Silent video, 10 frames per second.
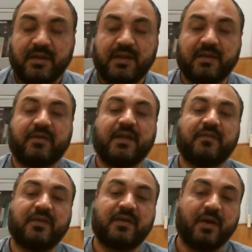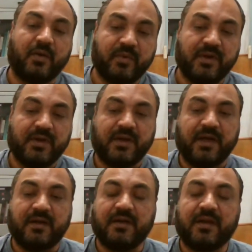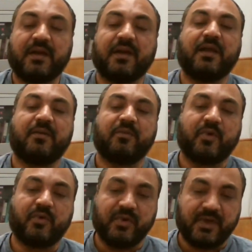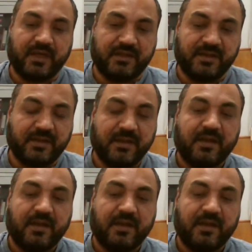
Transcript: if I sit down idle and I am not doing anything,